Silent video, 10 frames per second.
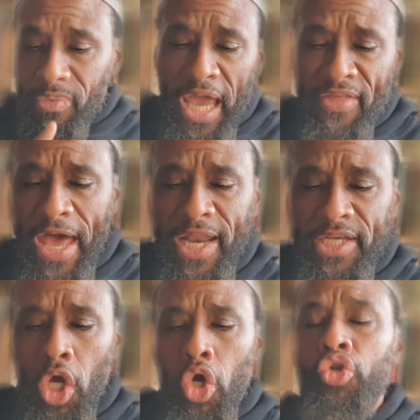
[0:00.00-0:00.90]
and that
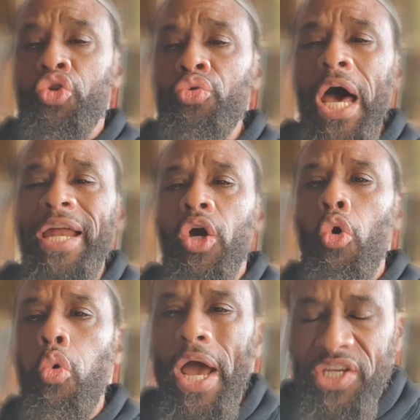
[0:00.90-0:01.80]
is do not
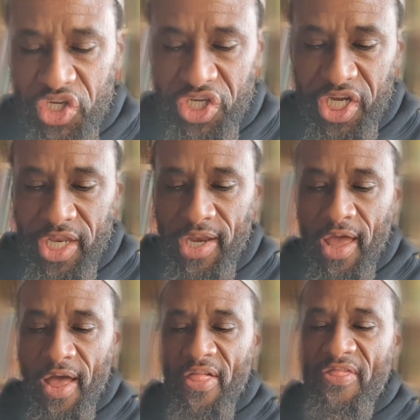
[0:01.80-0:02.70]
question
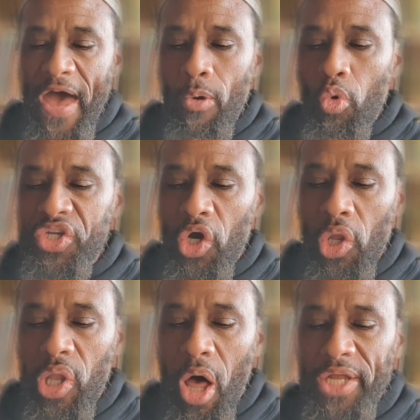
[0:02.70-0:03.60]
that which
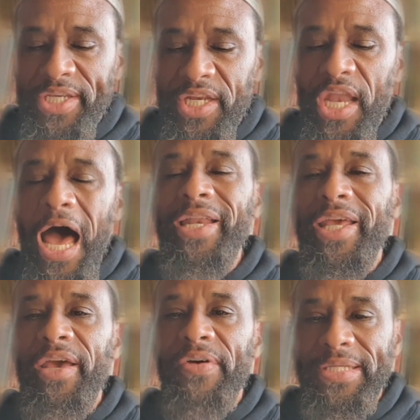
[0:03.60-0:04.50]
Allah did not
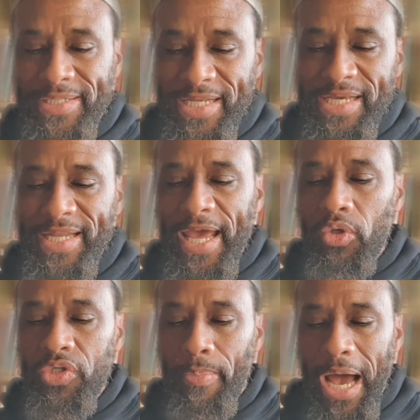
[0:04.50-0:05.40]
give us
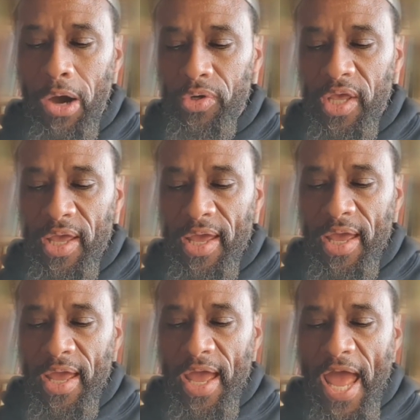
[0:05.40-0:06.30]
details about,
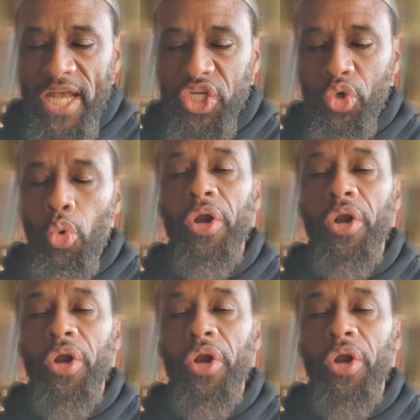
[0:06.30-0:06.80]
as you are